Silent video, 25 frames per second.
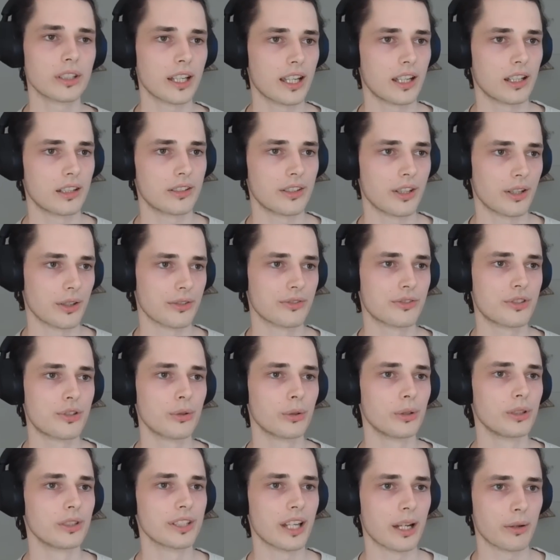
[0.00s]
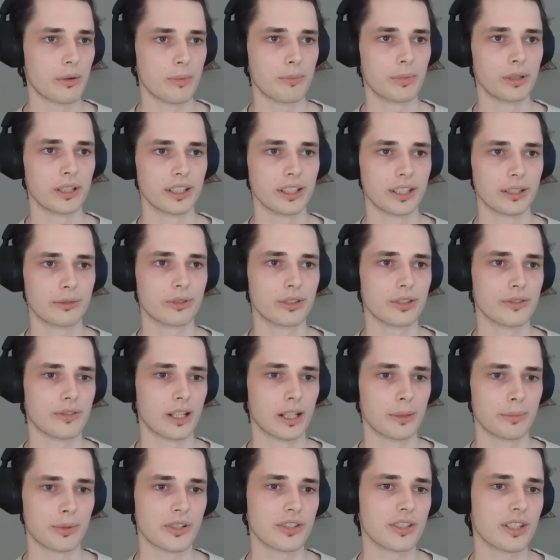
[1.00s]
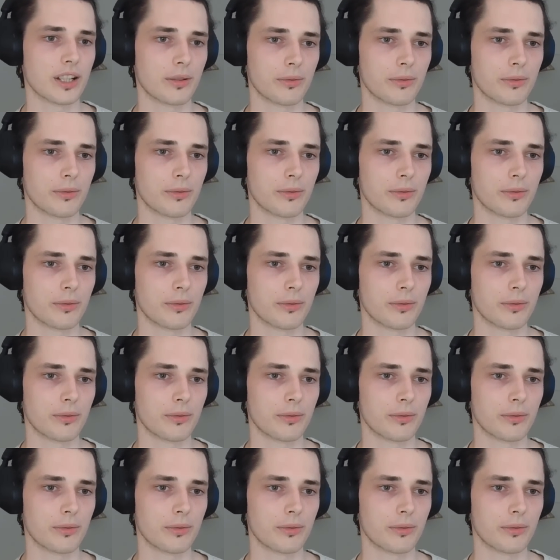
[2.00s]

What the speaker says: that we're building for developers,